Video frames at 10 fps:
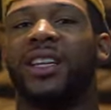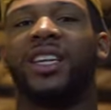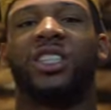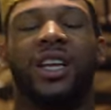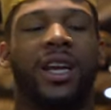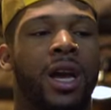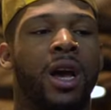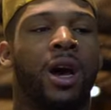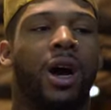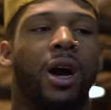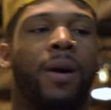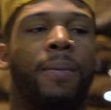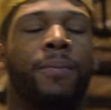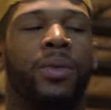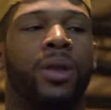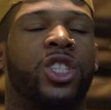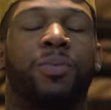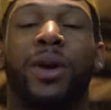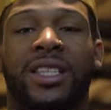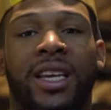and conditioning,
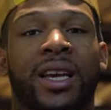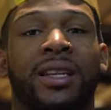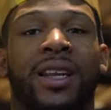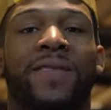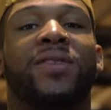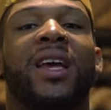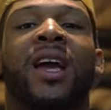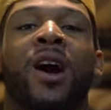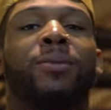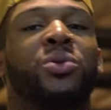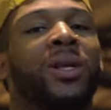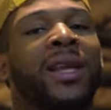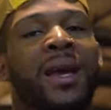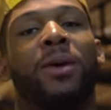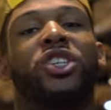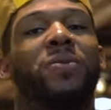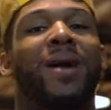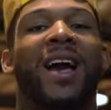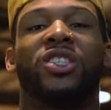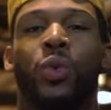sprinting definitely helps with lean muscle
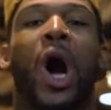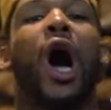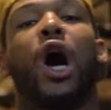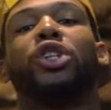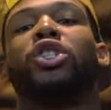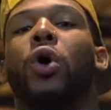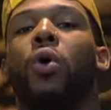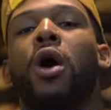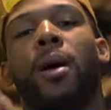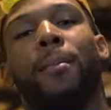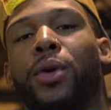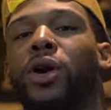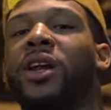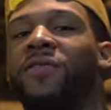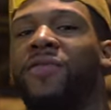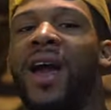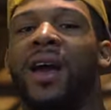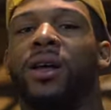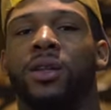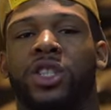mass while also burning
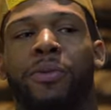fat.